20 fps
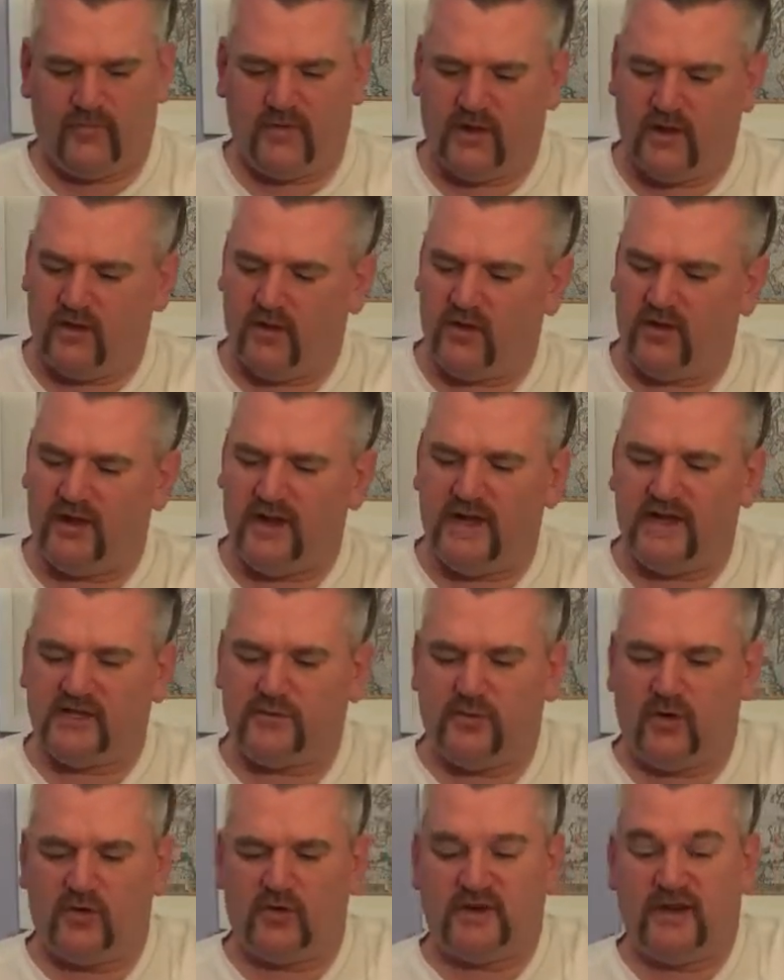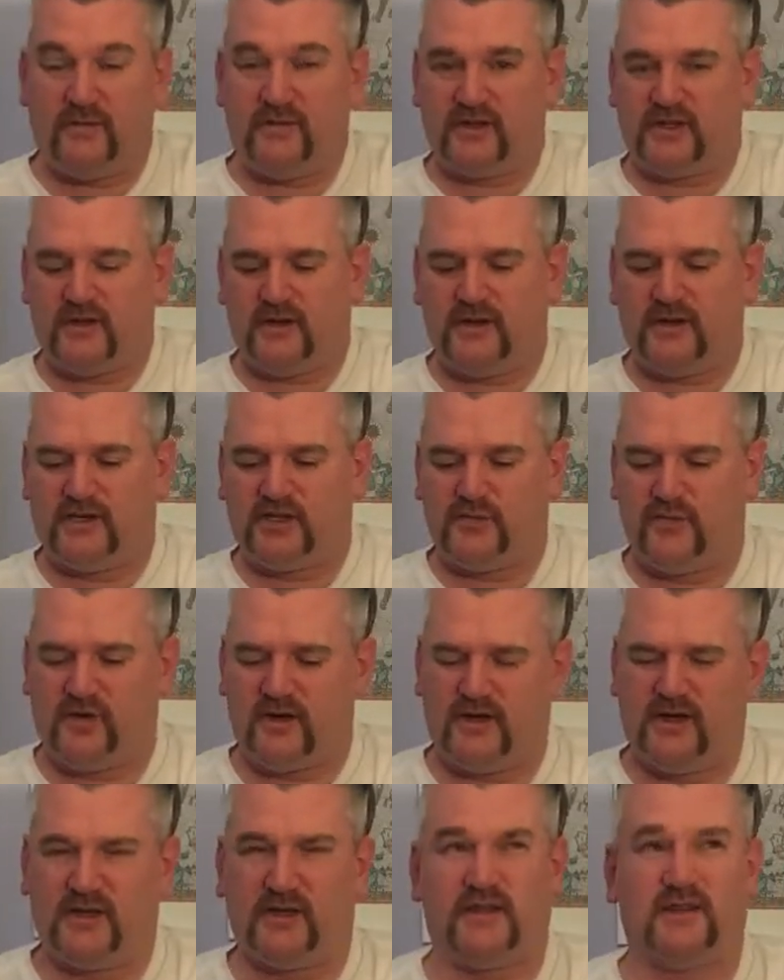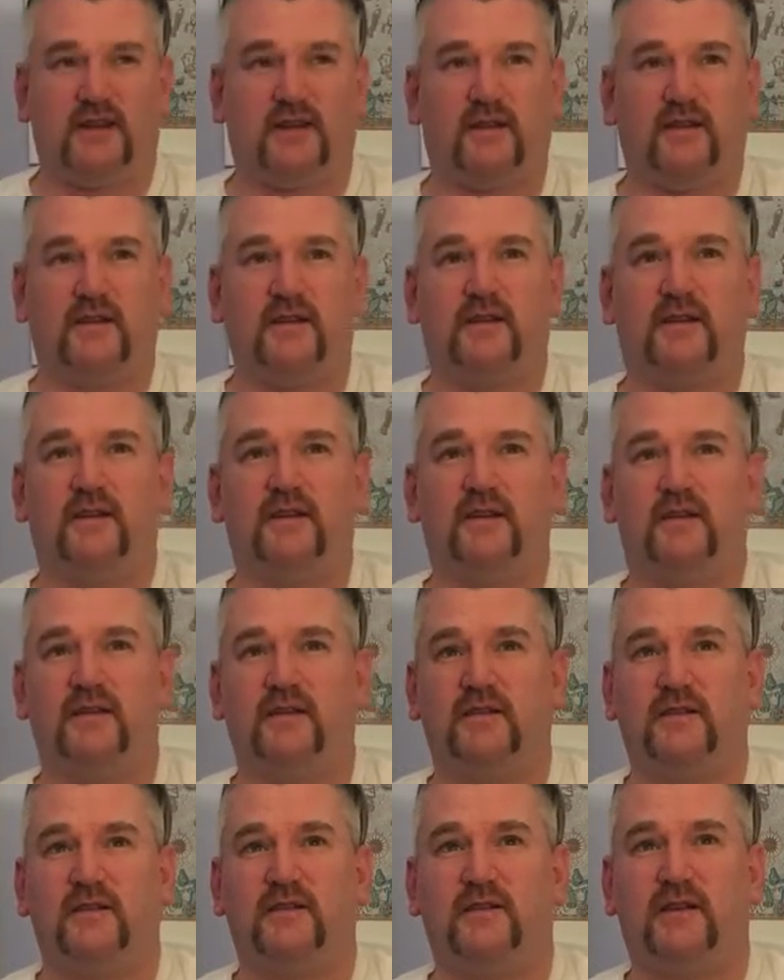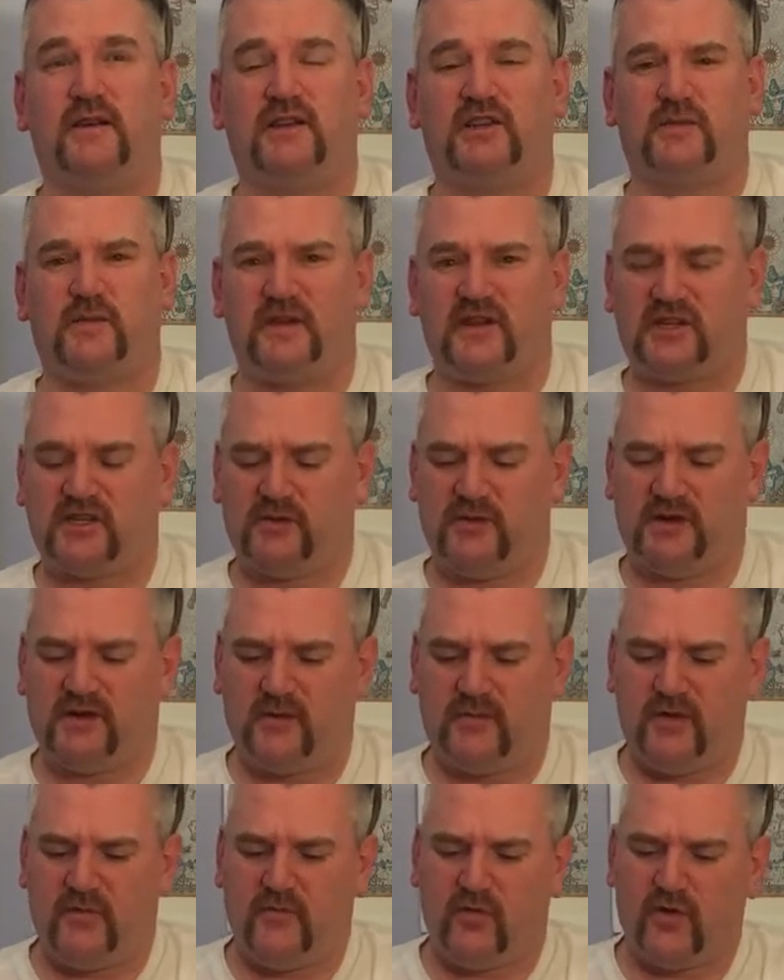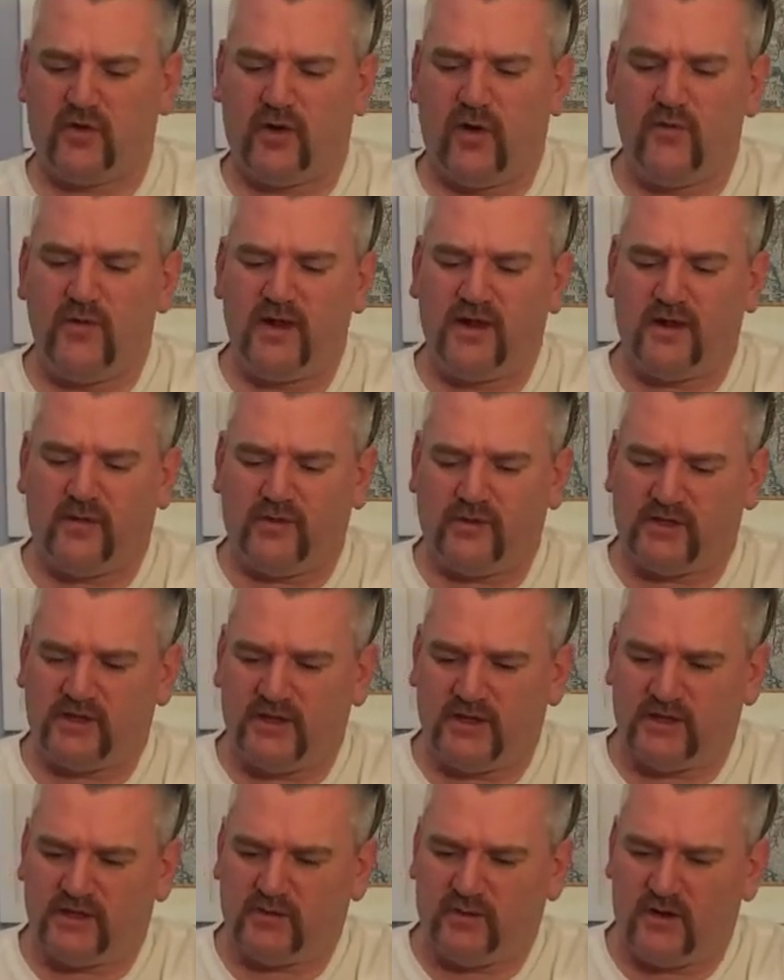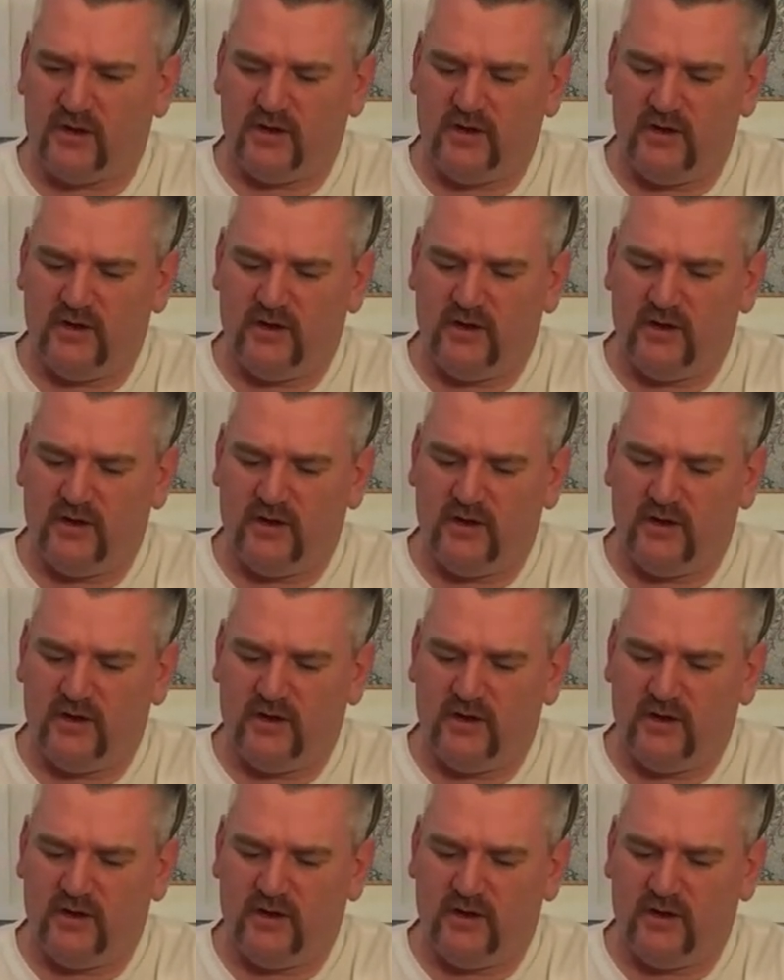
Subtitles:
A lot less malty, but certainly smoky. It's certainly, yeah, it's a bit sweeter, a bit more rounded, I would say, this one.